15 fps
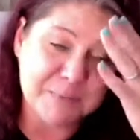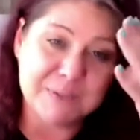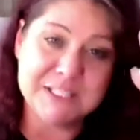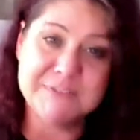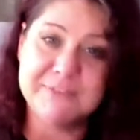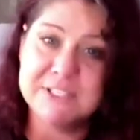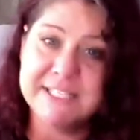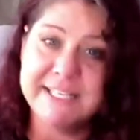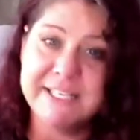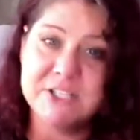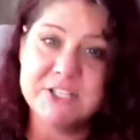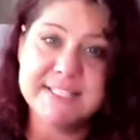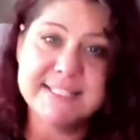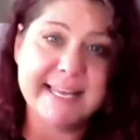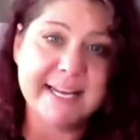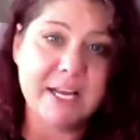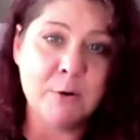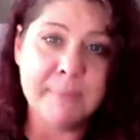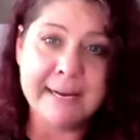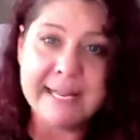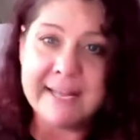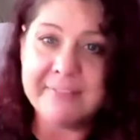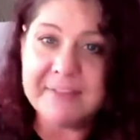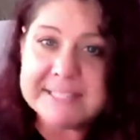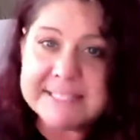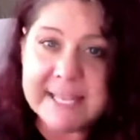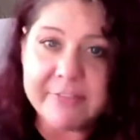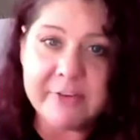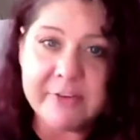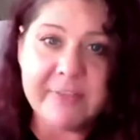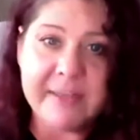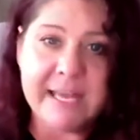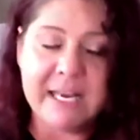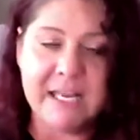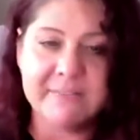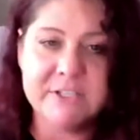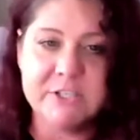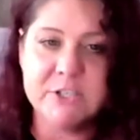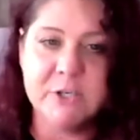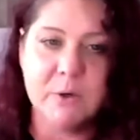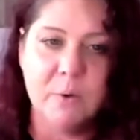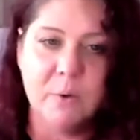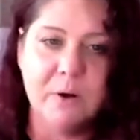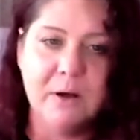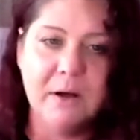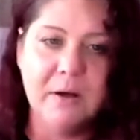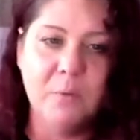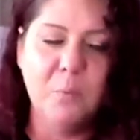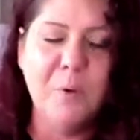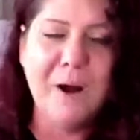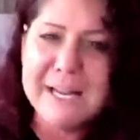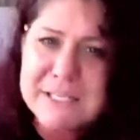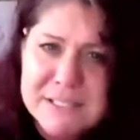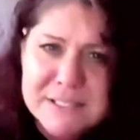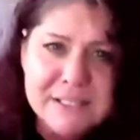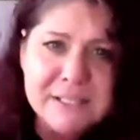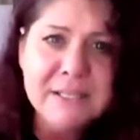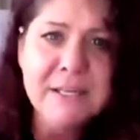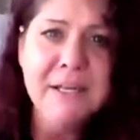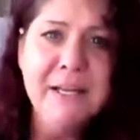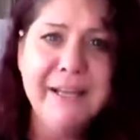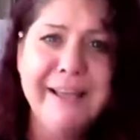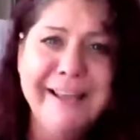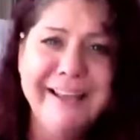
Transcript: what's for dinner. She's like, oh my God, that's the other thing I love to do. What? You